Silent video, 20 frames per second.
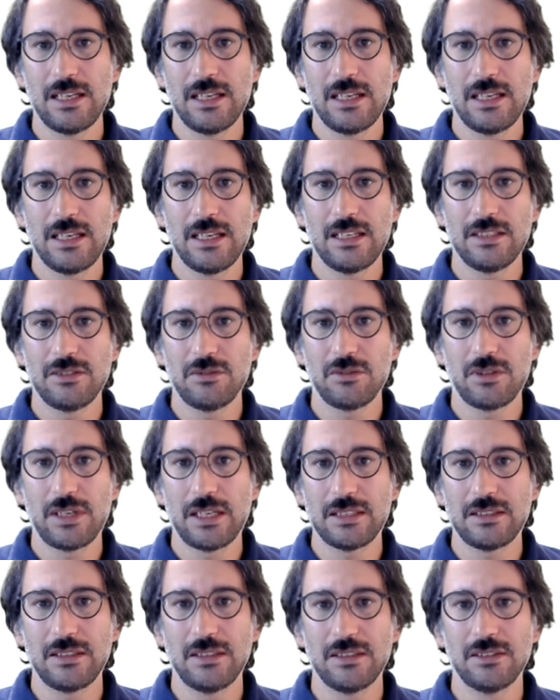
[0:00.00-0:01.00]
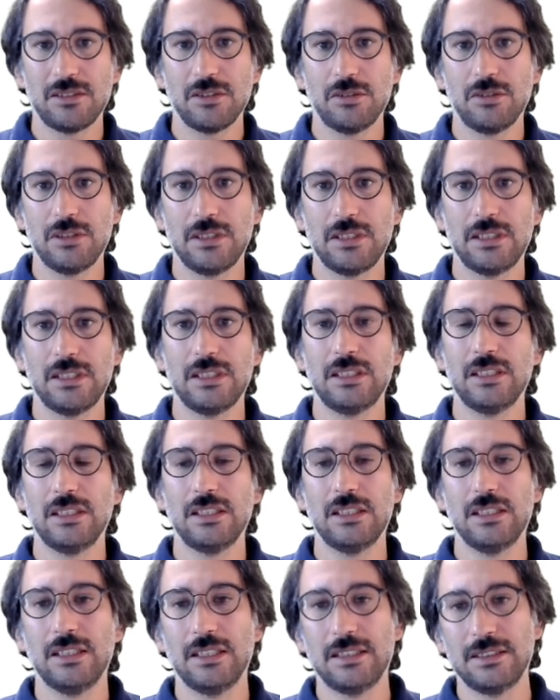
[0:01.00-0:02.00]
as you get into the
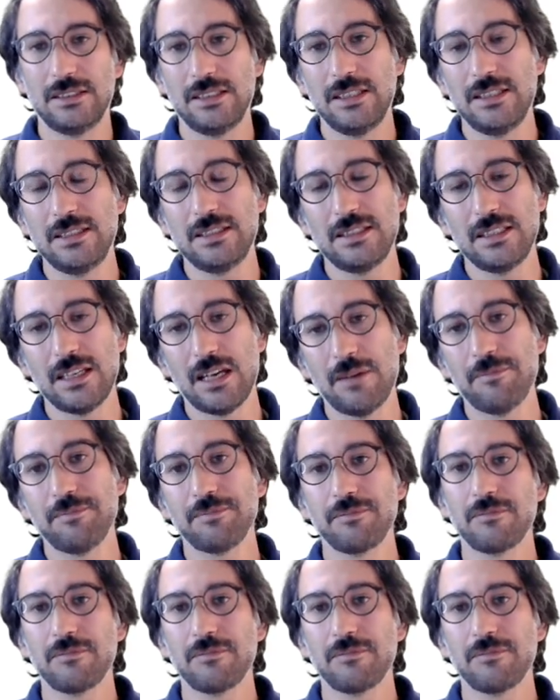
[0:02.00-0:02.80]
DCM